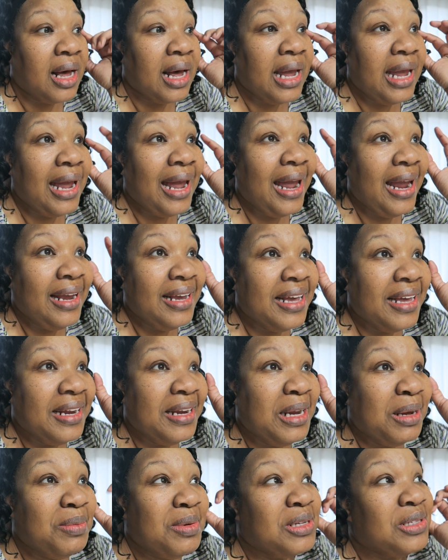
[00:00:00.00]
I hate
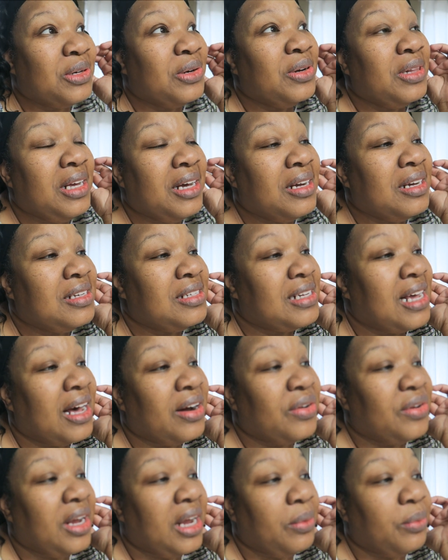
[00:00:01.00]
getting up this early on a
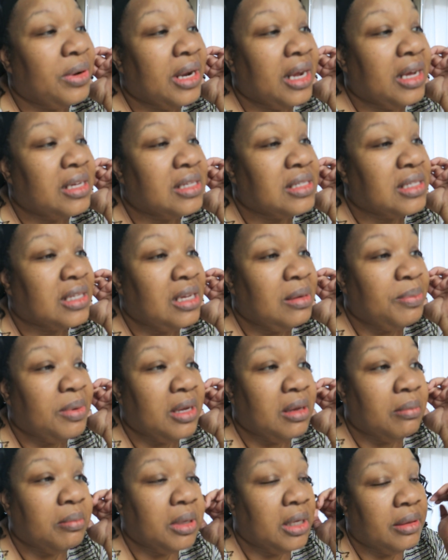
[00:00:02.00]
Saturday when I could sleep
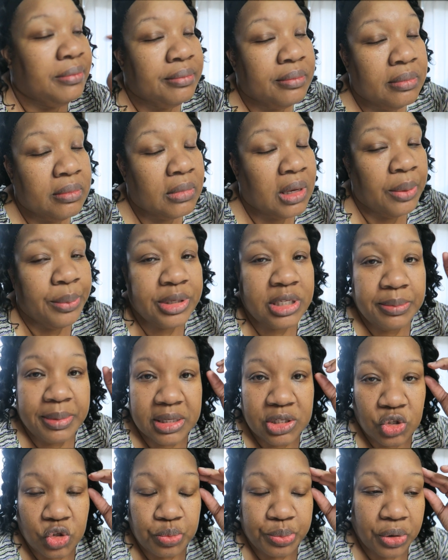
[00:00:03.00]
in, but I went to
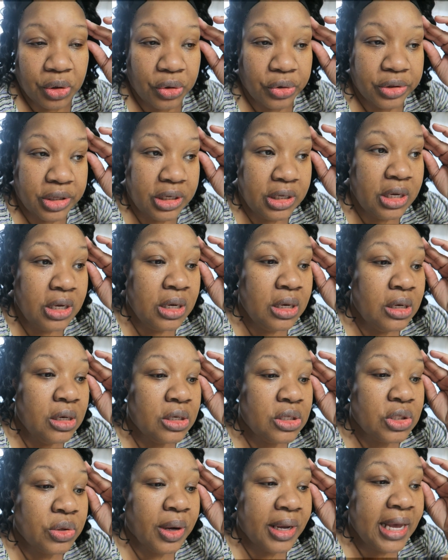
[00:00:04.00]
bed super early.
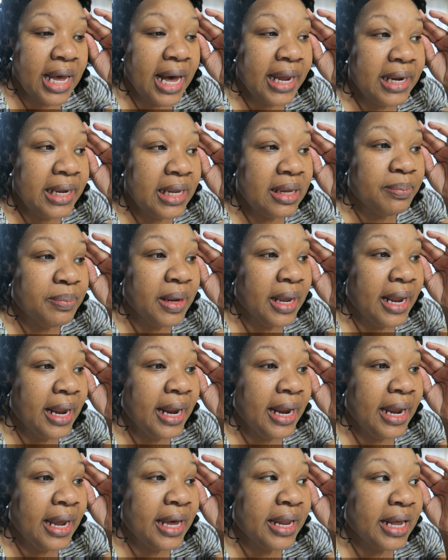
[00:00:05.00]
So I got up
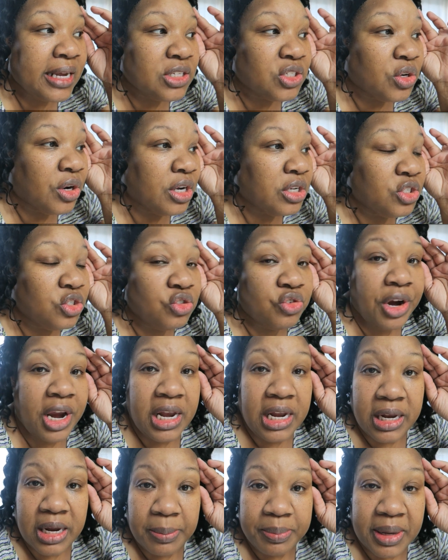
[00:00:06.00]
and I started
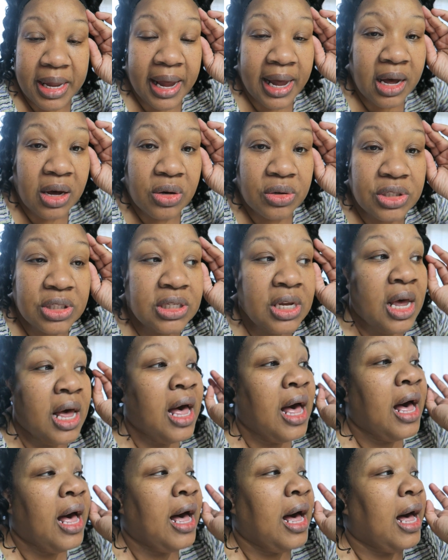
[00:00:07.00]
straightening up the house.
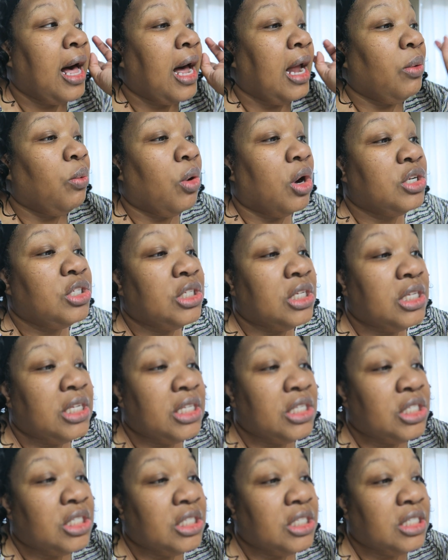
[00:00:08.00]
I washed the
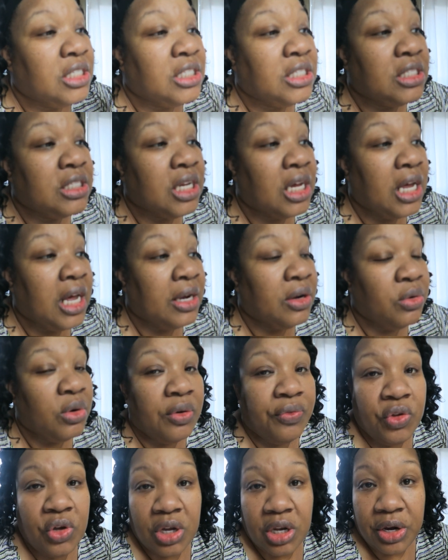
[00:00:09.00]
dishes. I don't know
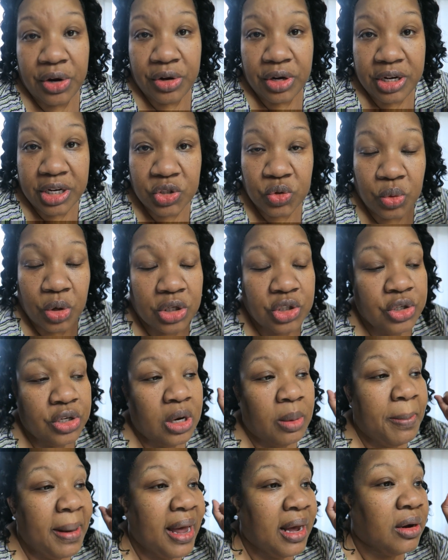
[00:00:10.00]
if you can hear the dishwasher
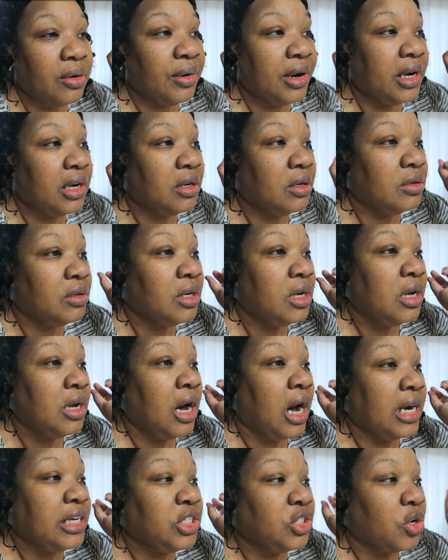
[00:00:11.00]
in the background.
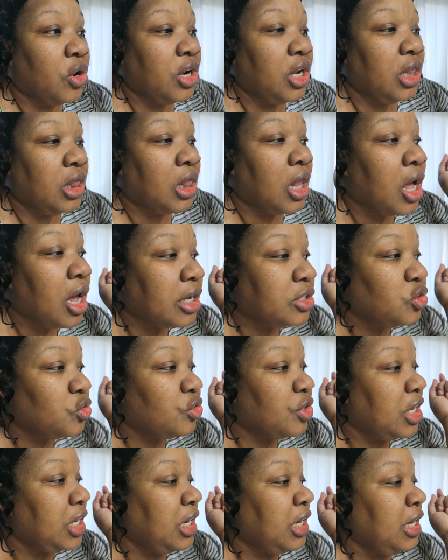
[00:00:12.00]
I started
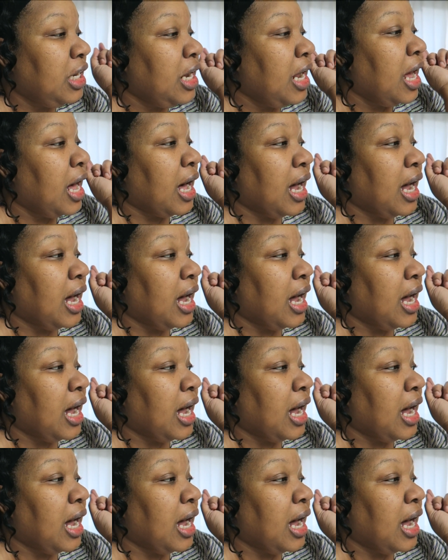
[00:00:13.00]
laundry.